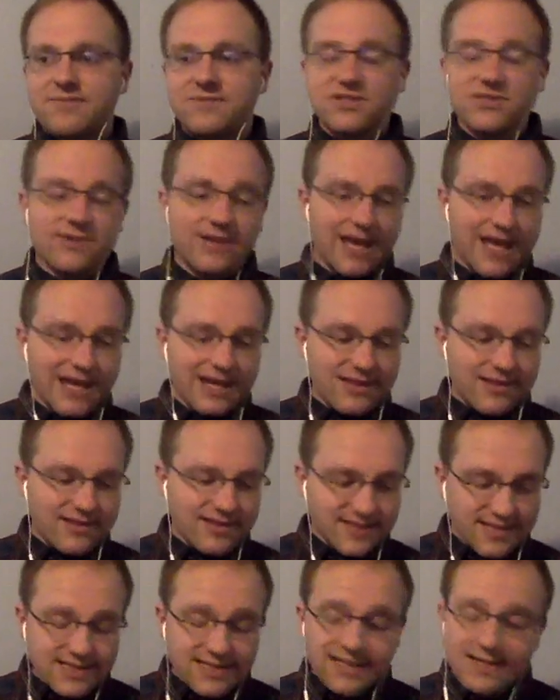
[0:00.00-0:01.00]
So again,
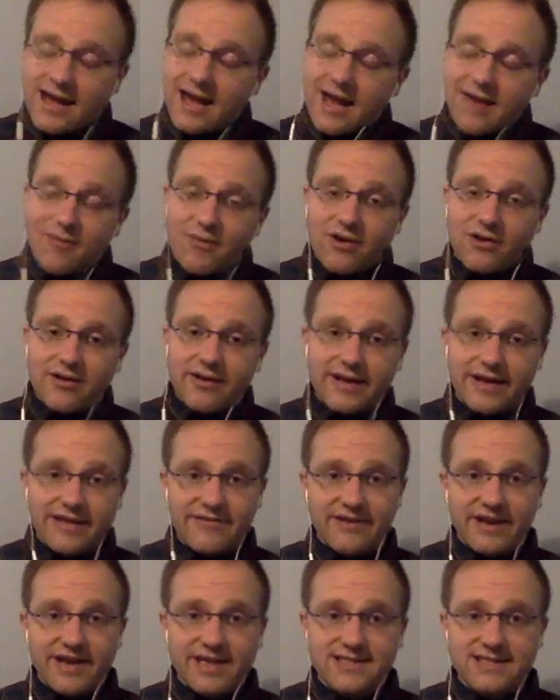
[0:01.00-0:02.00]
this is an mRNA
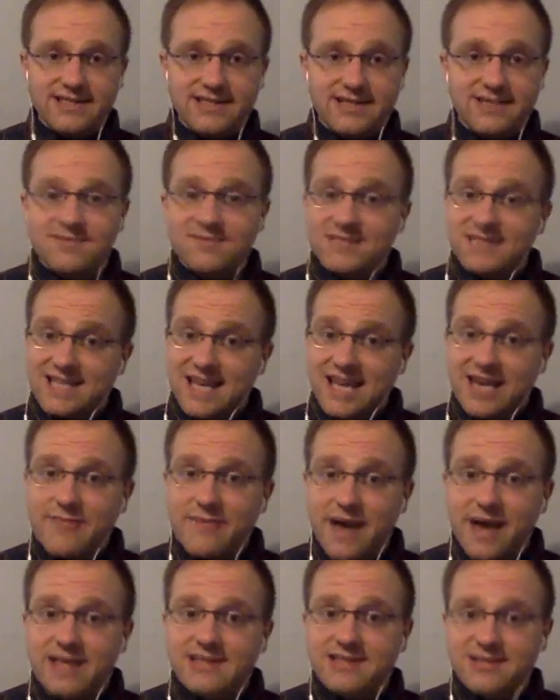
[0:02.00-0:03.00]
vaccine, same
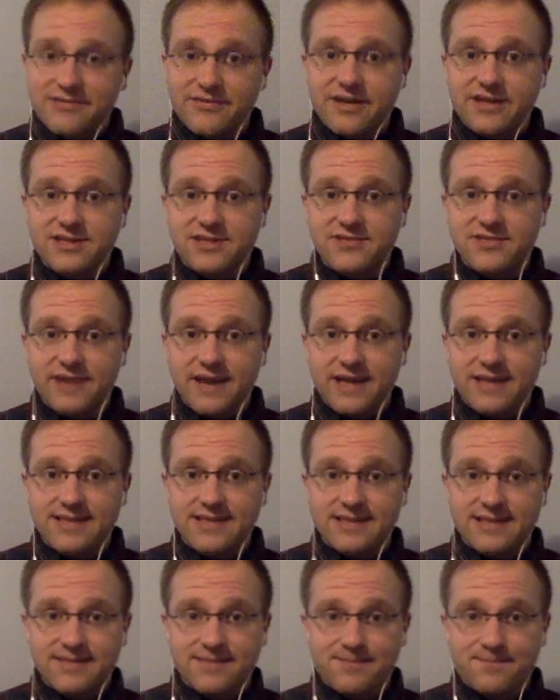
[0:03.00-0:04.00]
as the Pfizer
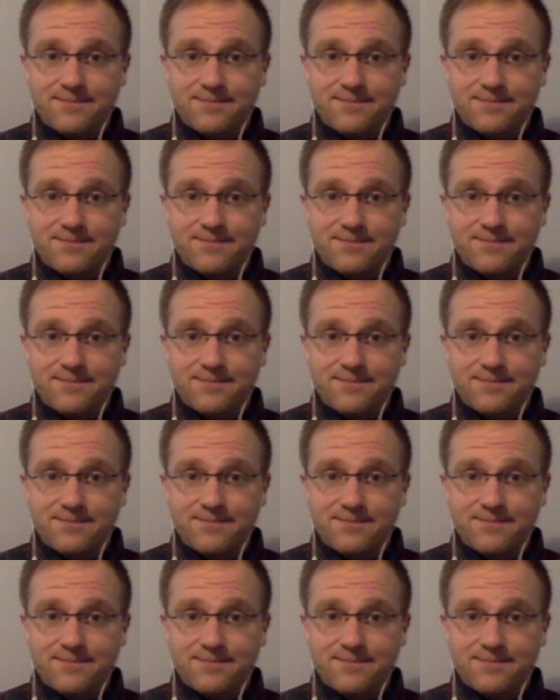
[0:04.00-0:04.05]
vaccine.